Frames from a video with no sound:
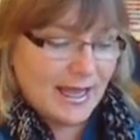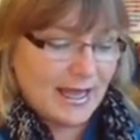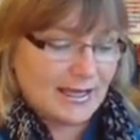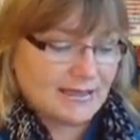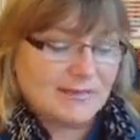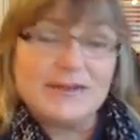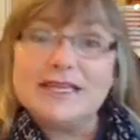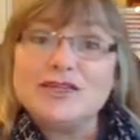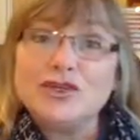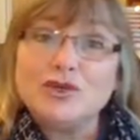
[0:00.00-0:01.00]
and some
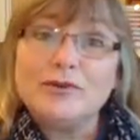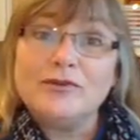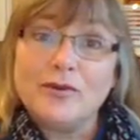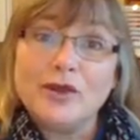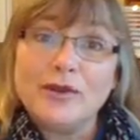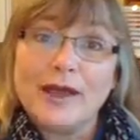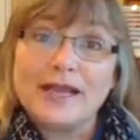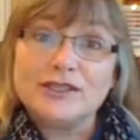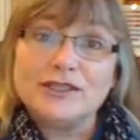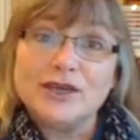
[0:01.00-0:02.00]
things to do before you
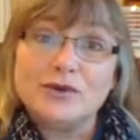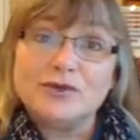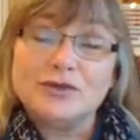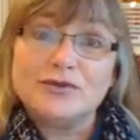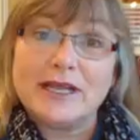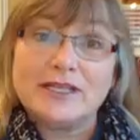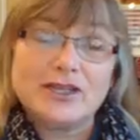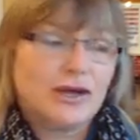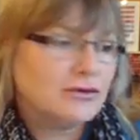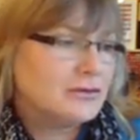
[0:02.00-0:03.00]
actually go to a trade
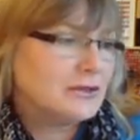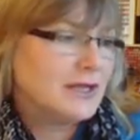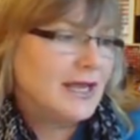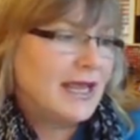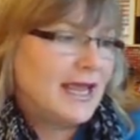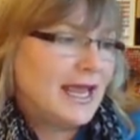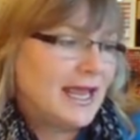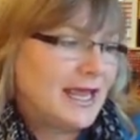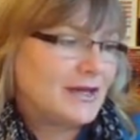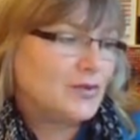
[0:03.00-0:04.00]
show
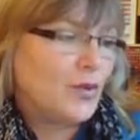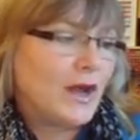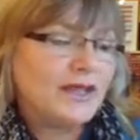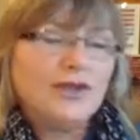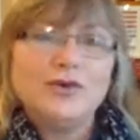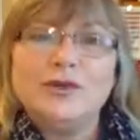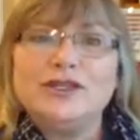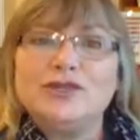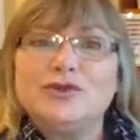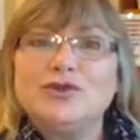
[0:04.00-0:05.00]
and what you
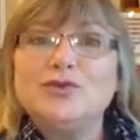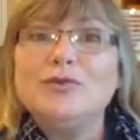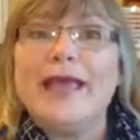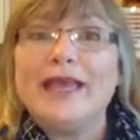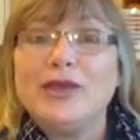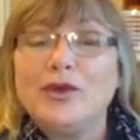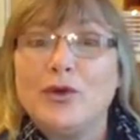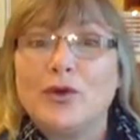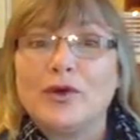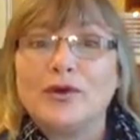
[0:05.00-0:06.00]
would do to make
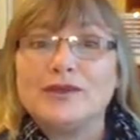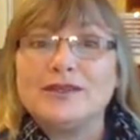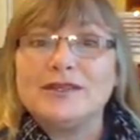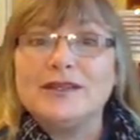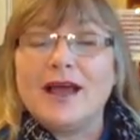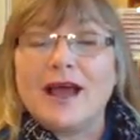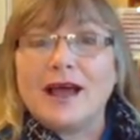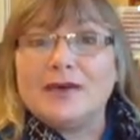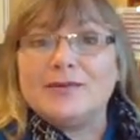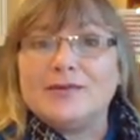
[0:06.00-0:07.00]
your
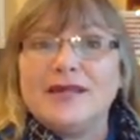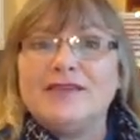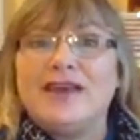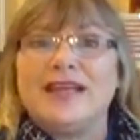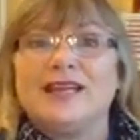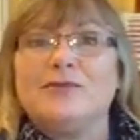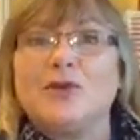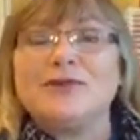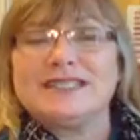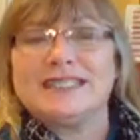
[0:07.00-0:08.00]
event the
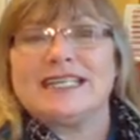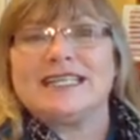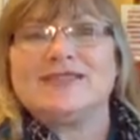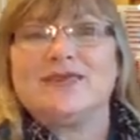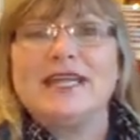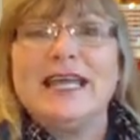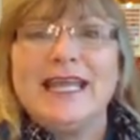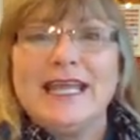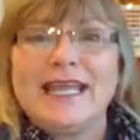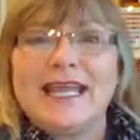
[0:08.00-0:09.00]
most successful
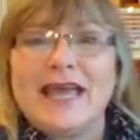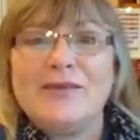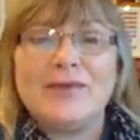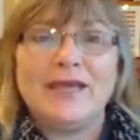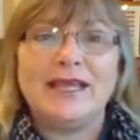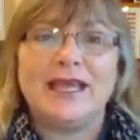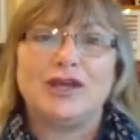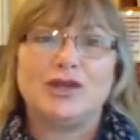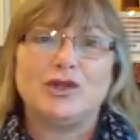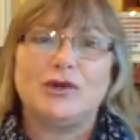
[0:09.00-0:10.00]
it can be,
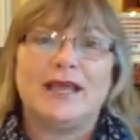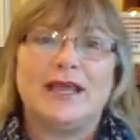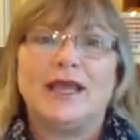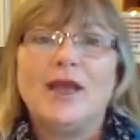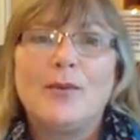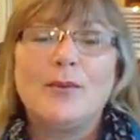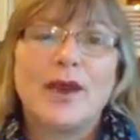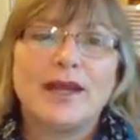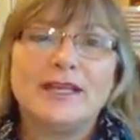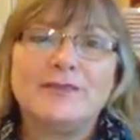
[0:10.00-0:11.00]
including
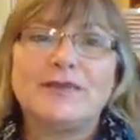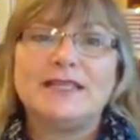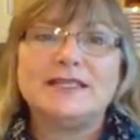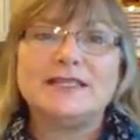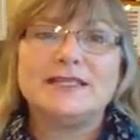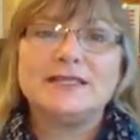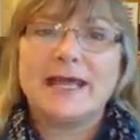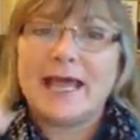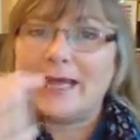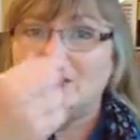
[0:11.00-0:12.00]
marketing
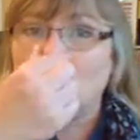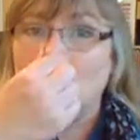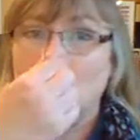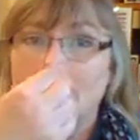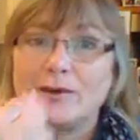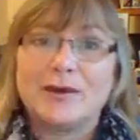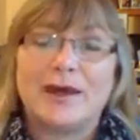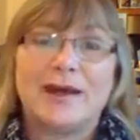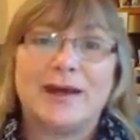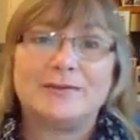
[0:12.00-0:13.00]
pieces and your
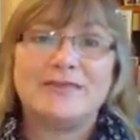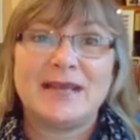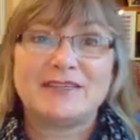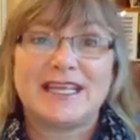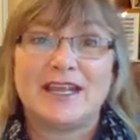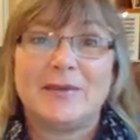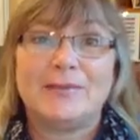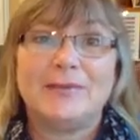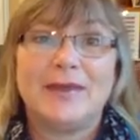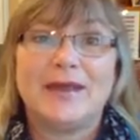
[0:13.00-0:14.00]
table
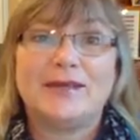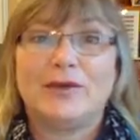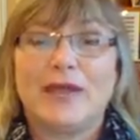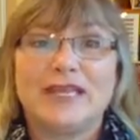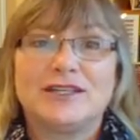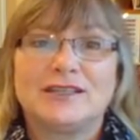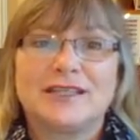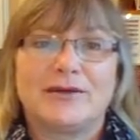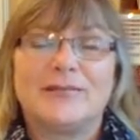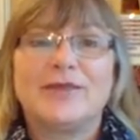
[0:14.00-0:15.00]
setup, location,
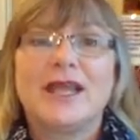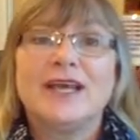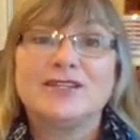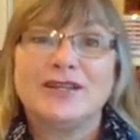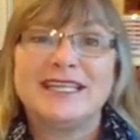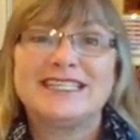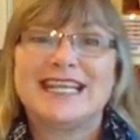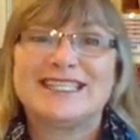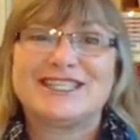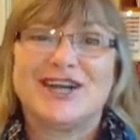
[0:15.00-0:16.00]
etc. So let's
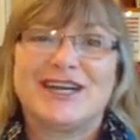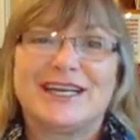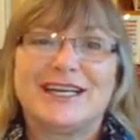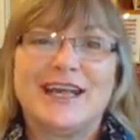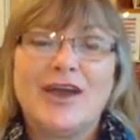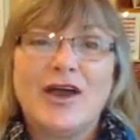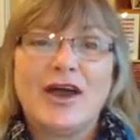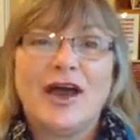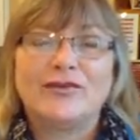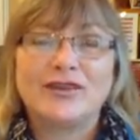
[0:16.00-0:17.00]
get started.
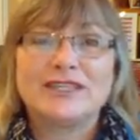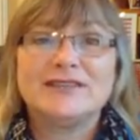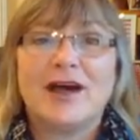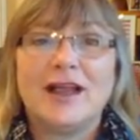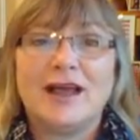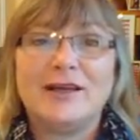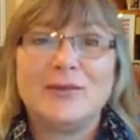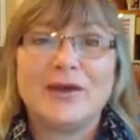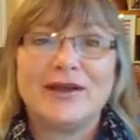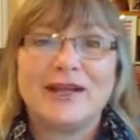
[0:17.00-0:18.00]
First of all,
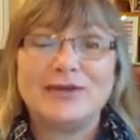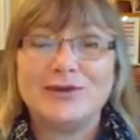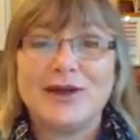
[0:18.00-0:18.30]
I'm wearing a